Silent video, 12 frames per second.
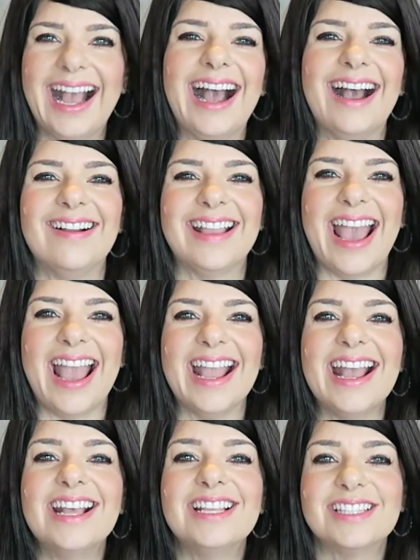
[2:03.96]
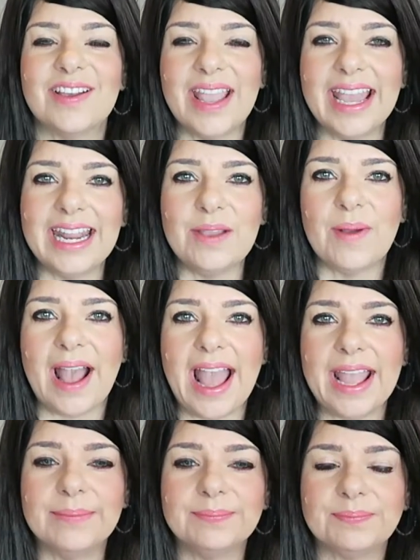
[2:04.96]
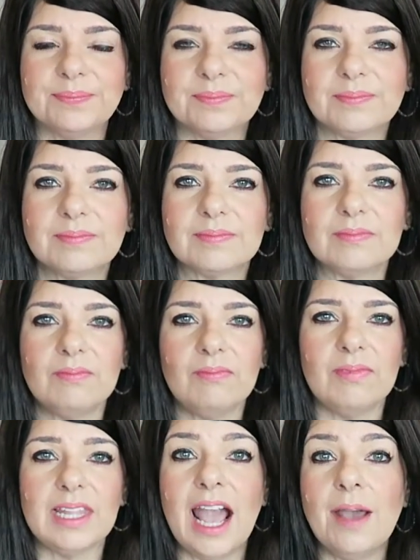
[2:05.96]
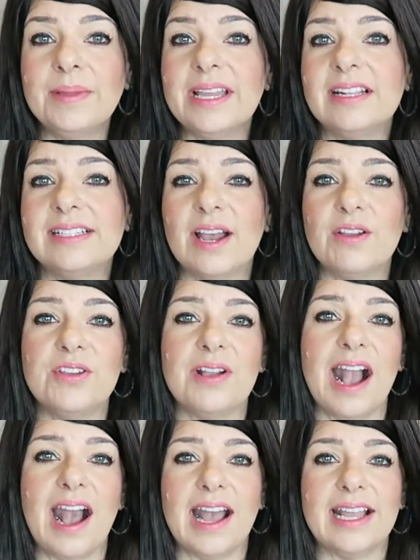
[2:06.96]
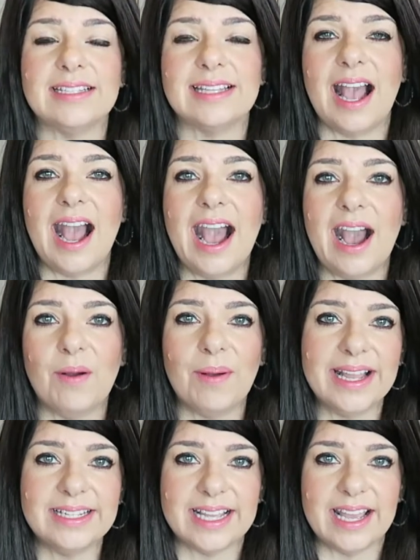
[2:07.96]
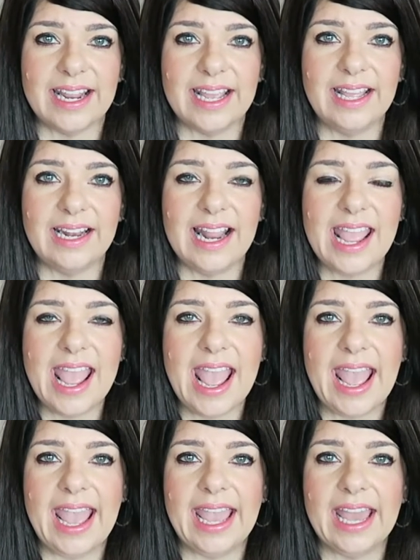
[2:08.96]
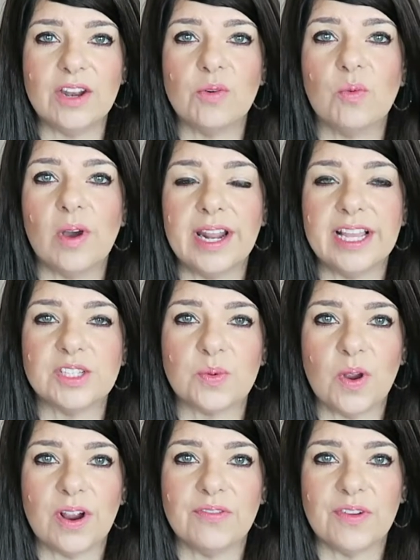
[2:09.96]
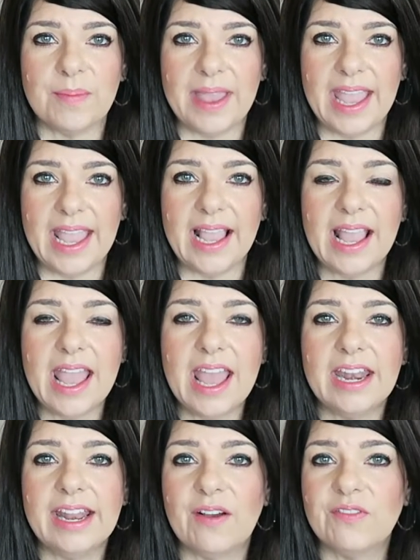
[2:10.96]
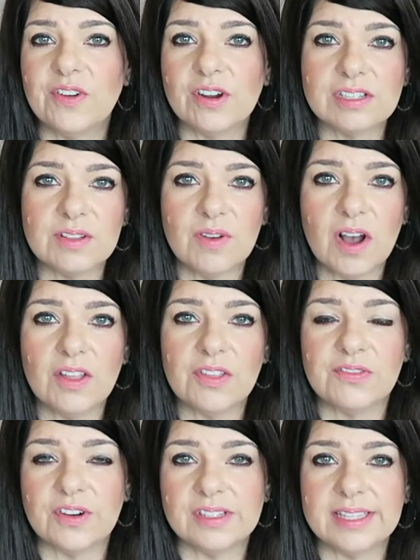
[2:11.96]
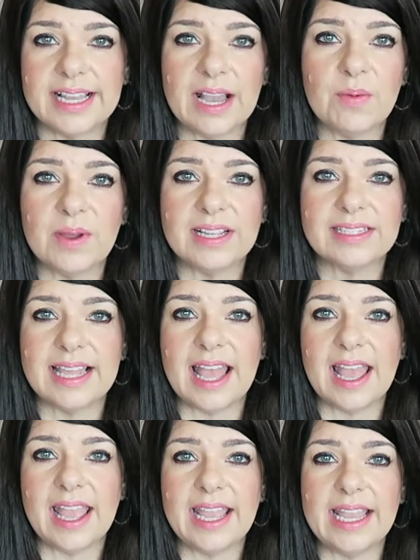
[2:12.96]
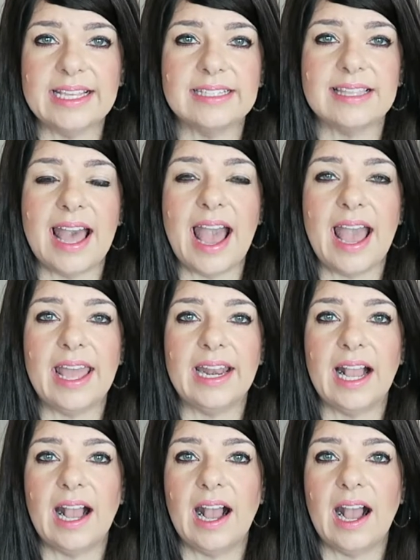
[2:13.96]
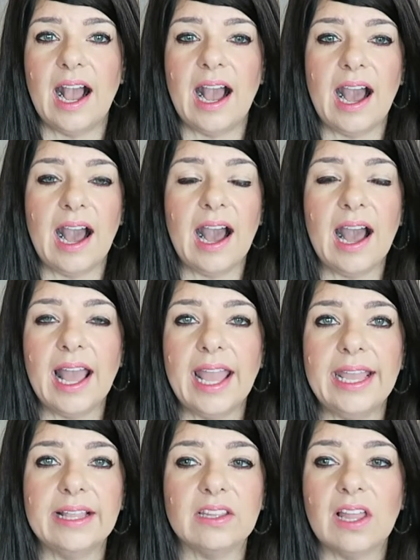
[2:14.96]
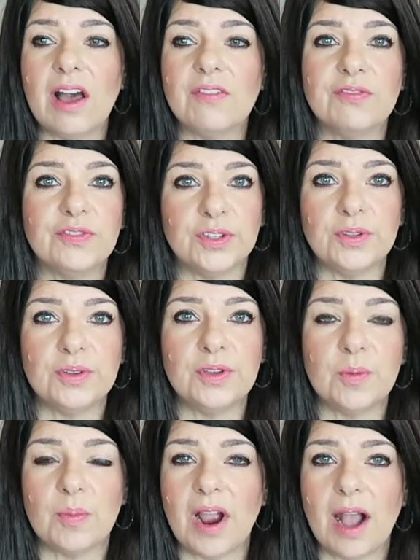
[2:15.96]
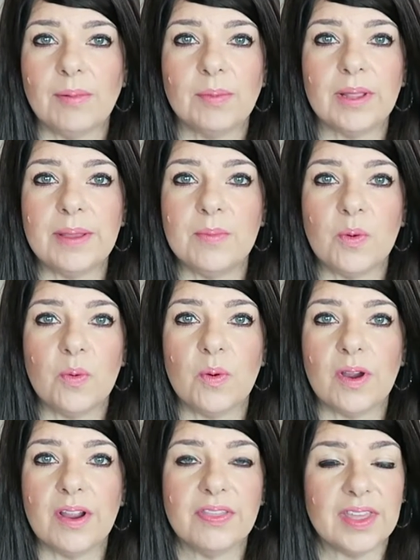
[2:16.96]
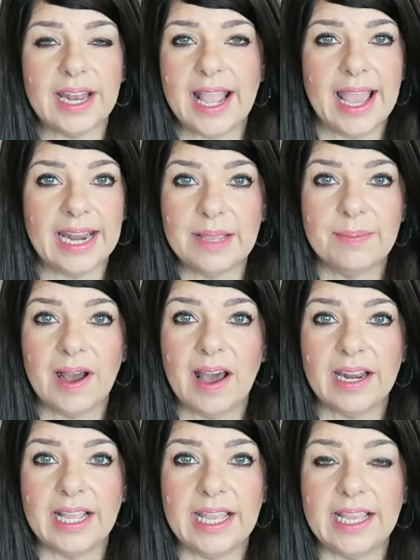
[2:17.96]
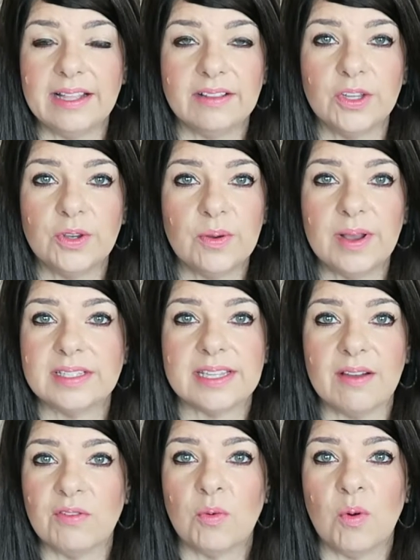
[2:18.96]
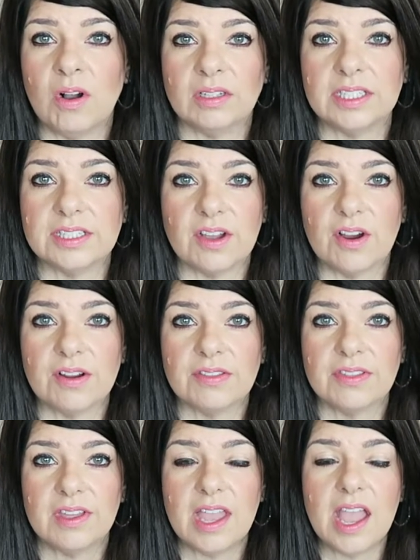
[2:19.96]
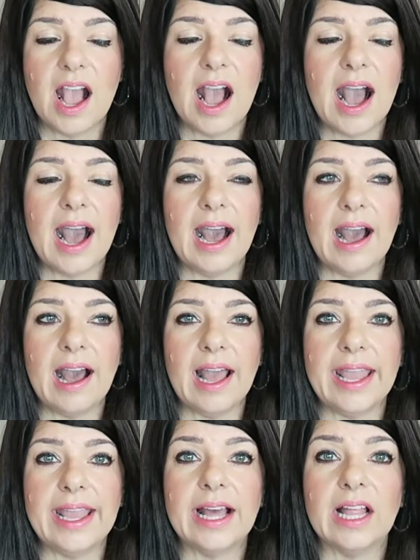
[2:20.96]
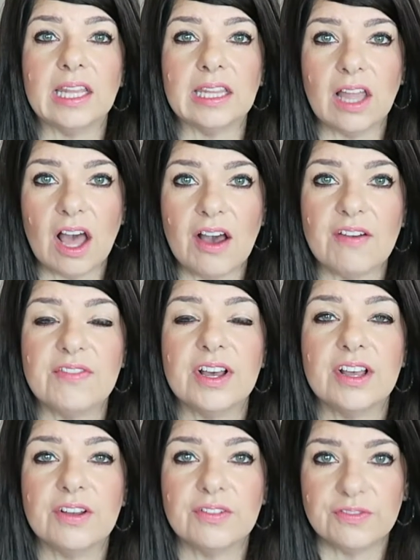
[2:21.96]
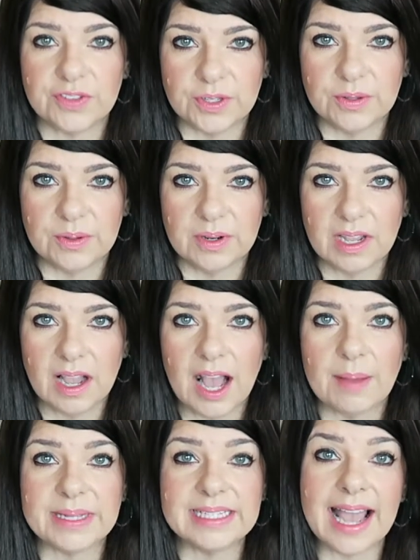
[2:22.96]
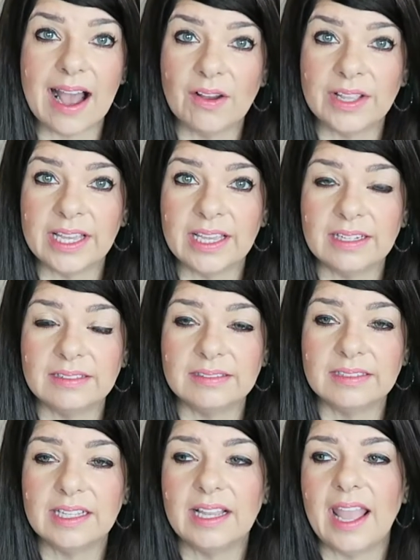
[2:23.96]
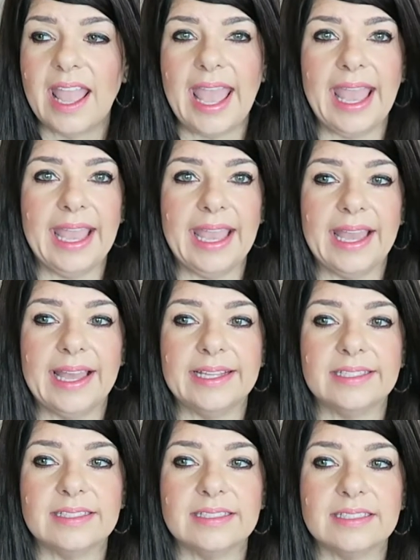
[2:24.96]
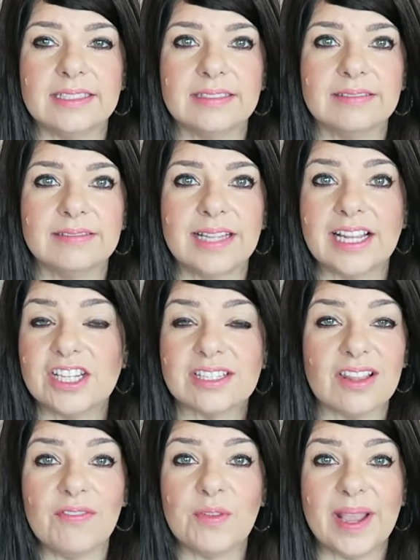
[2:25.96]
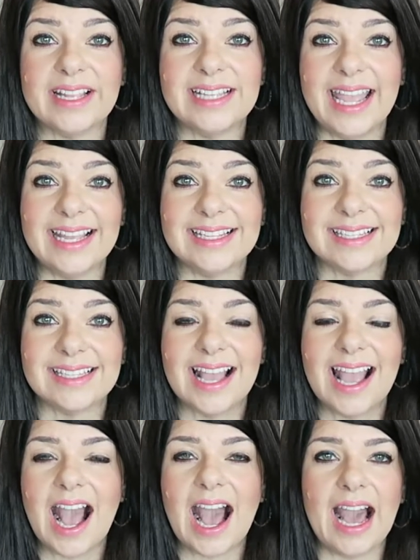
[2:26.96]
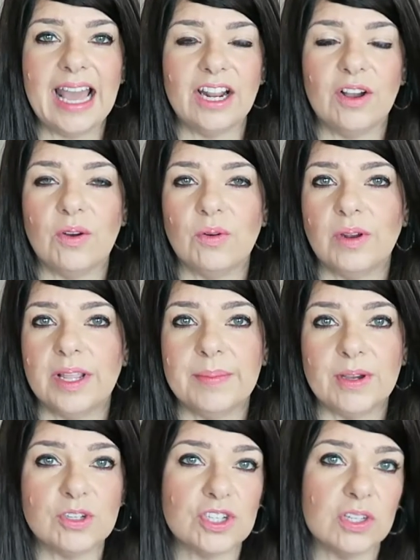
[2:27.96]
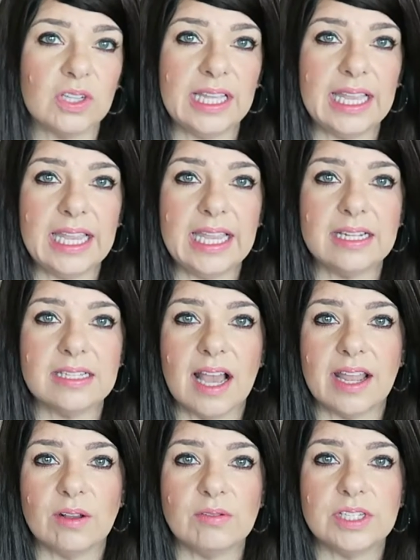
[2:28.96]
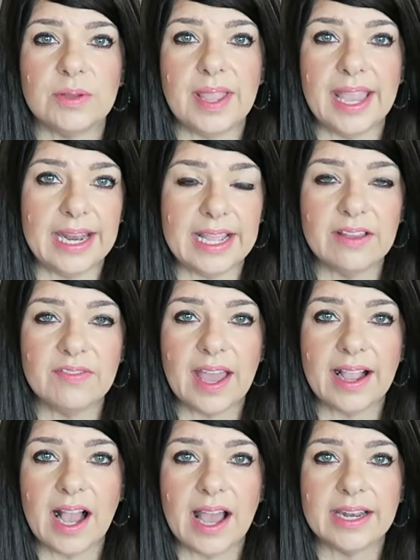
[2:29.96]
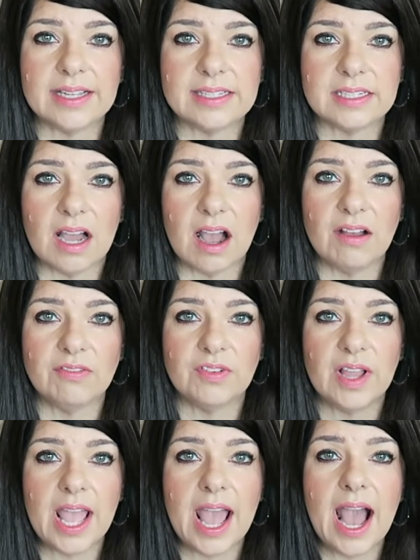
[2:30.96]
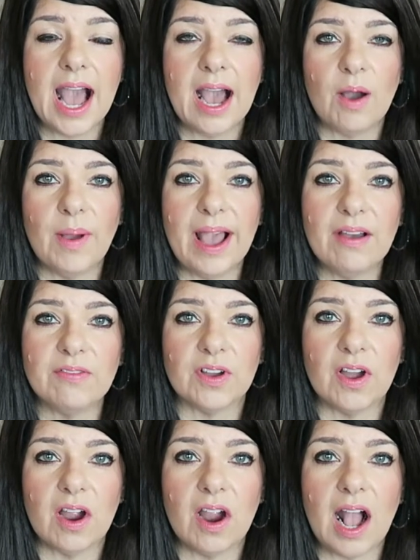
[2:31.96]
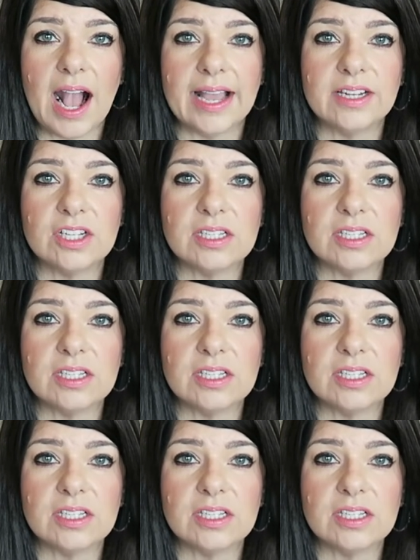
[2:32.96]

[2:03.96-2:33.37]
Okay, so anyway, I'm gonna tell you guys how I did it and what has worked for me. Now, first of all, the first thing I wanna say is that I love food probably more than anybody who has ever walked this earth. I love food. I'm Italian and I just love the way it tastes. I don't emotional eat. I don't do any of that kind of stuff. However, I